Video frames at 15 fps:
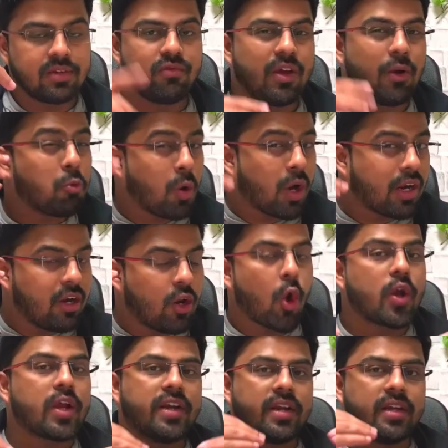We have to unlock
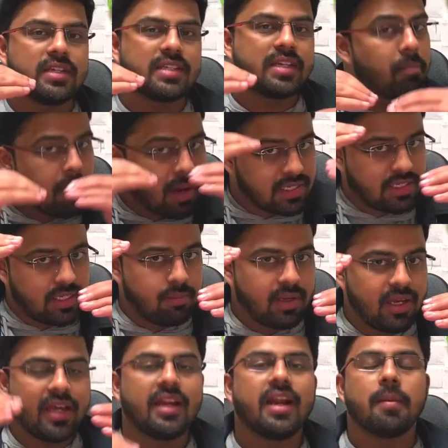it step by step,
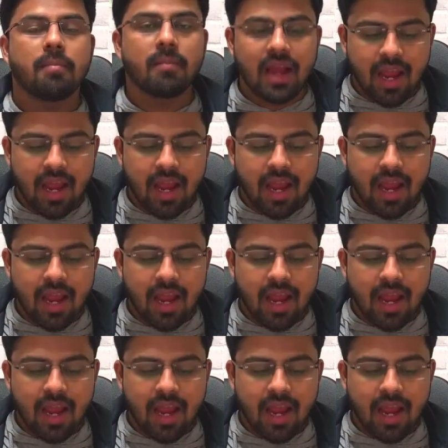and I am